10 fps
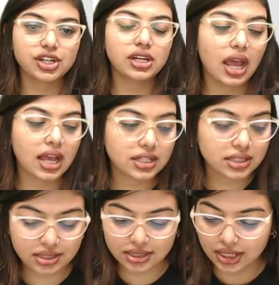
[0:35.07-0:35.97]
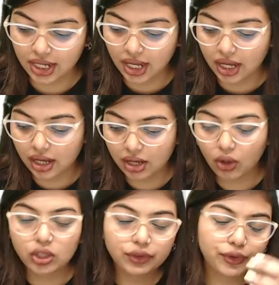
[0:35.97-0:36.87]
As
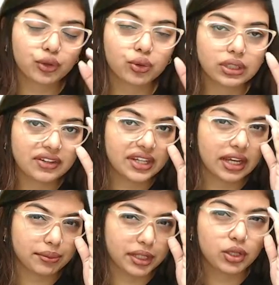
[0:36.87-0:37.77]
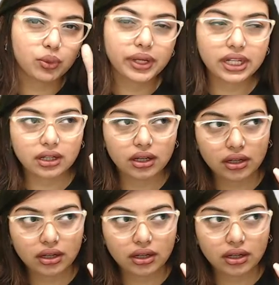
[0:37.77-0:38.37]
all of you know that we have been doing